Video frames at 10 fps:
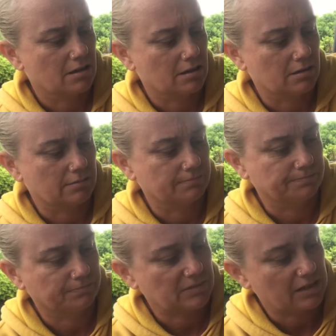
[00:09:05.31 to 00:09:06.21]
and
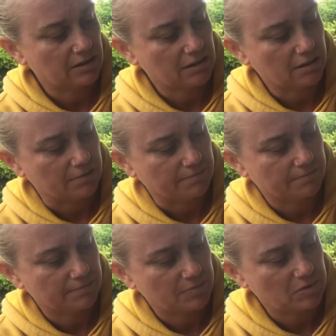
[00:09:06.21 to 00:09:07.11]
then yeah,
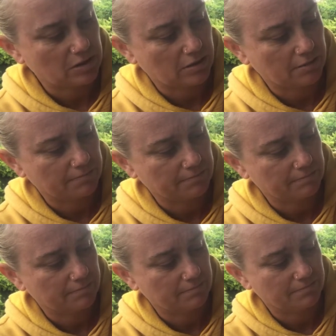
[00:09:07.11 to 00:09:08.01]
so
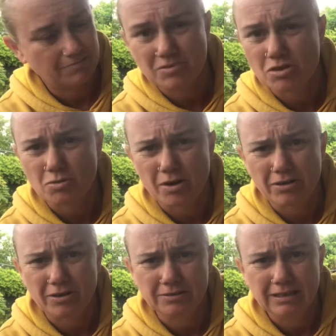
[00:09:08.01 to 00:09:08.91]
just write it
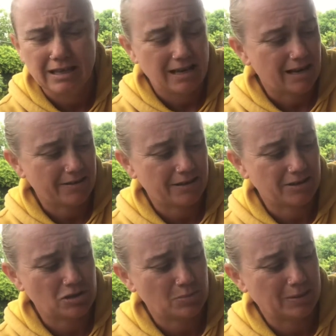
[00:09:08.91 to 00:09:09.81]
on, and then I can
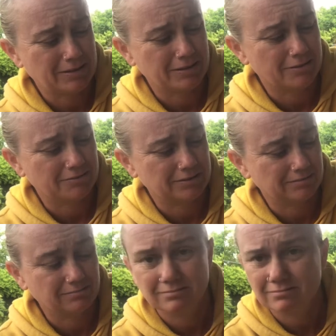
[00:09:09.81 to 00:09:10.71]
just peel it off and
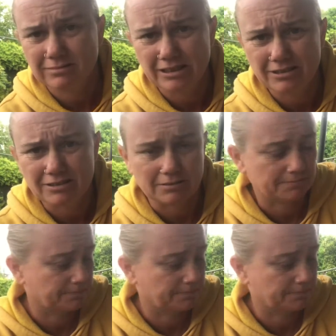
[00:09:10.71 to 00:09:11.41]
reuse it.